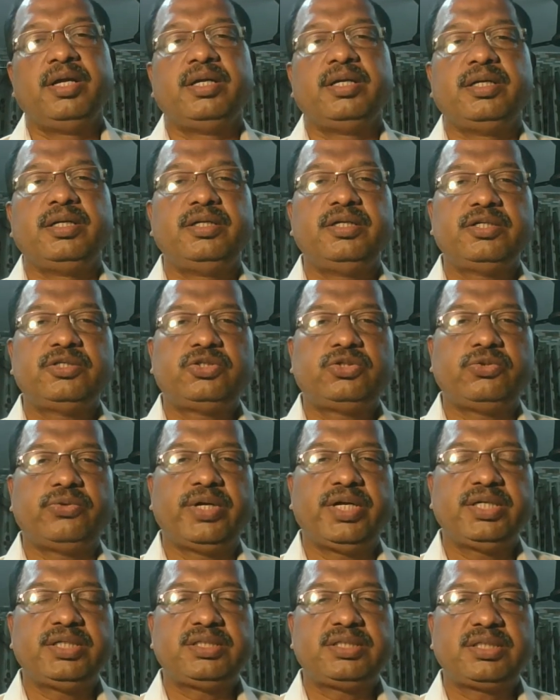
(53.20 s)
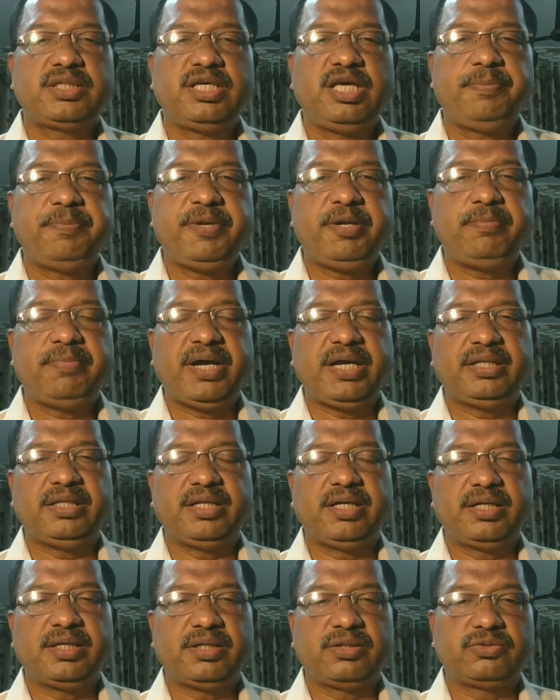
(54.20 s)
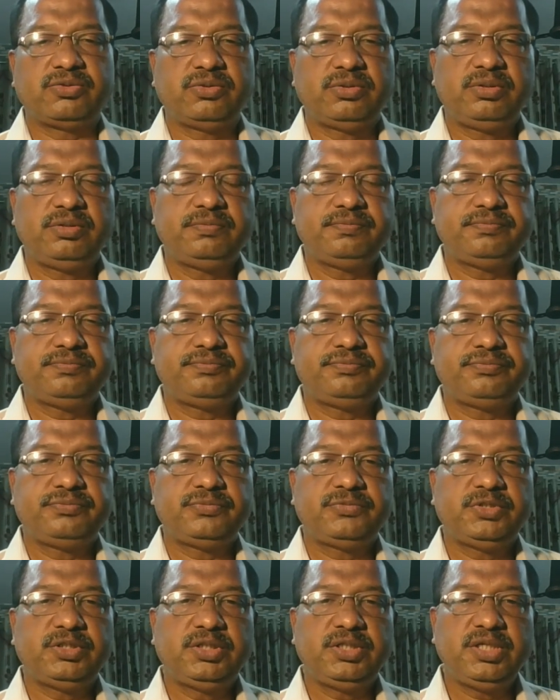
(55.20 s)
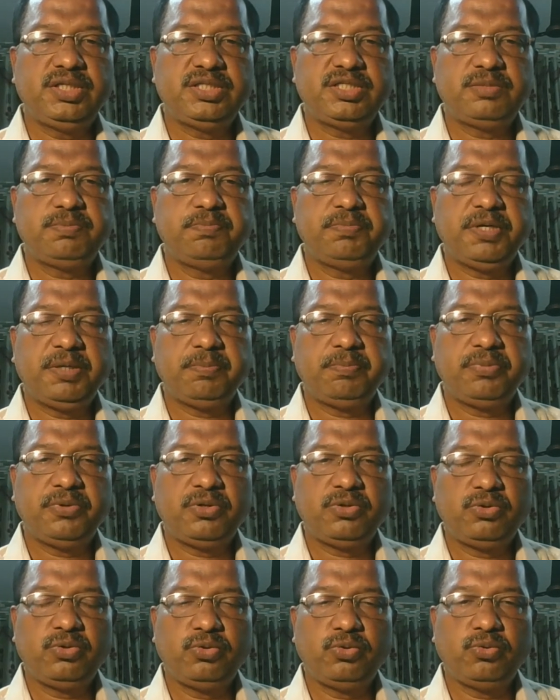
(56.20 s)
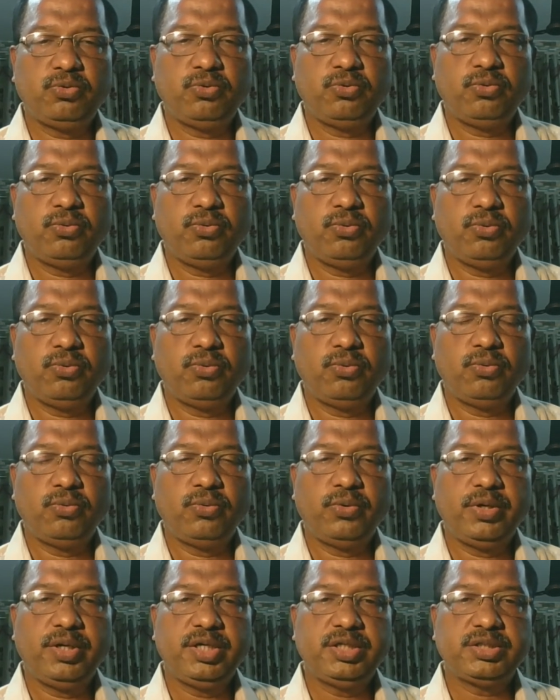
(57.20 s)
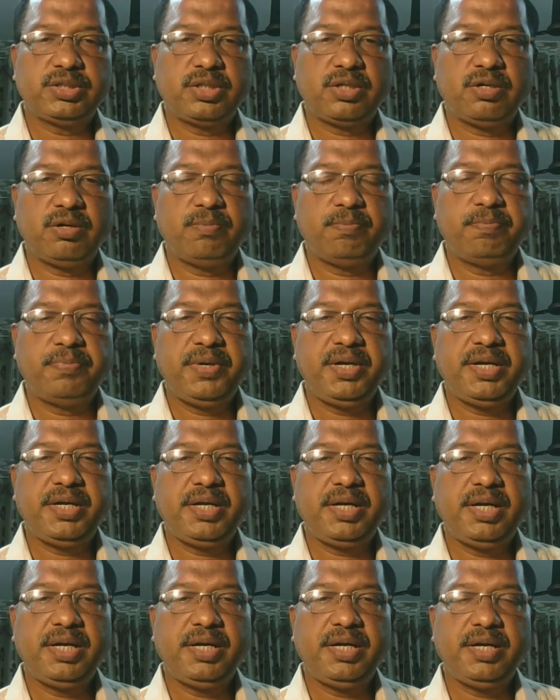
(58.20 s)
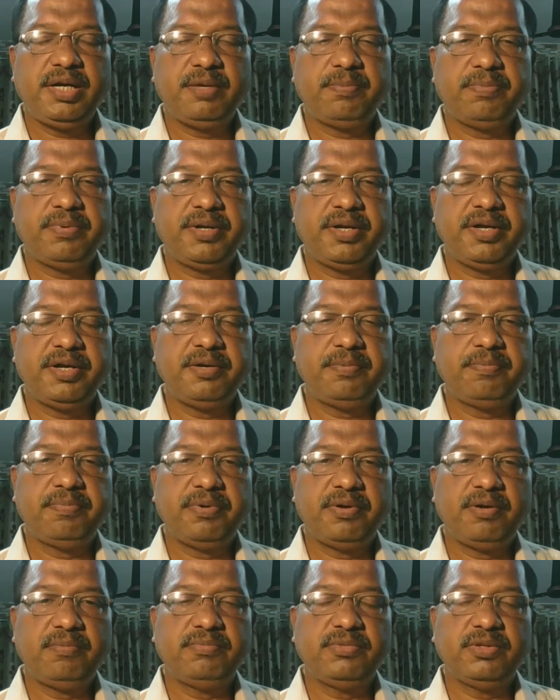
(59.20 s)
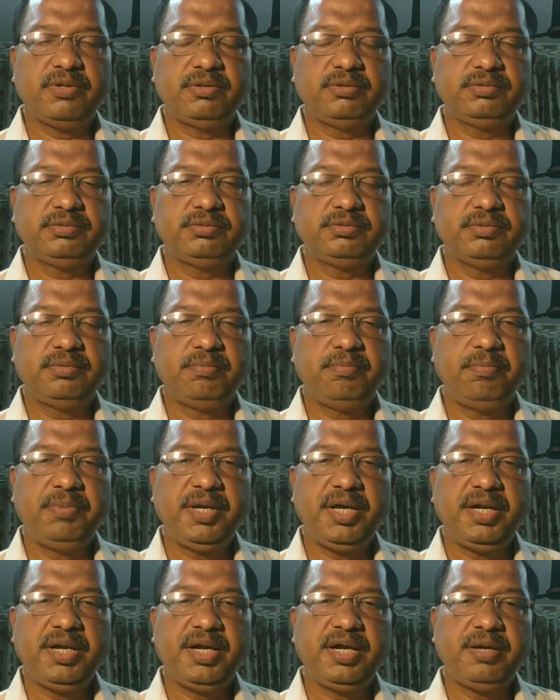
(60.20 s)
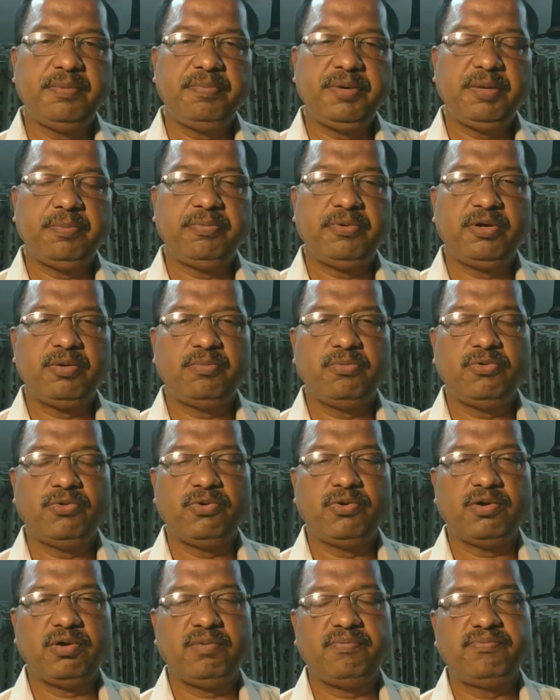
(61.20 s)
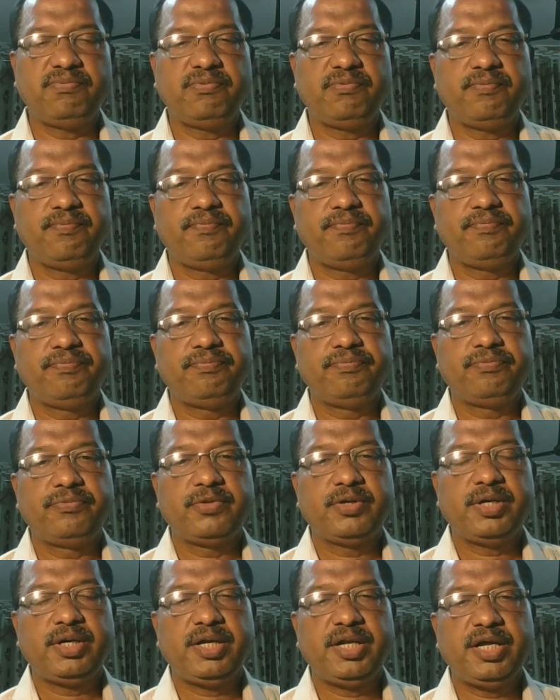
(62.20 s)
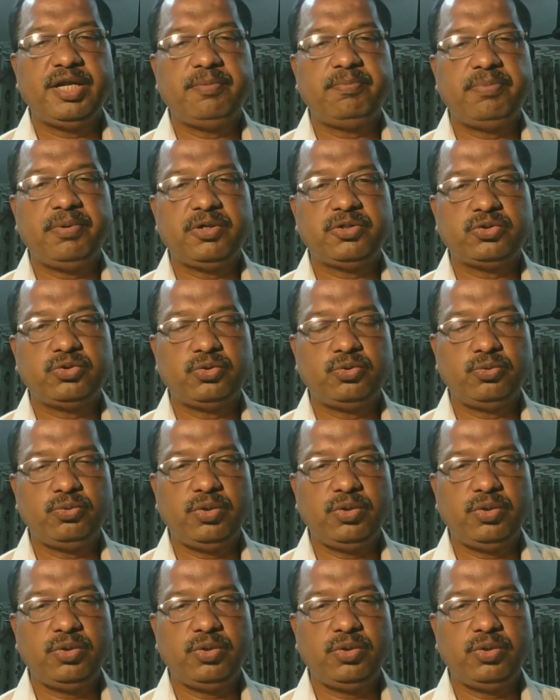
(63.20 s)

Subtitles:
Dear students, keep in mind that this paper 2 is completely different from the pen and paper mode of 10 plus 2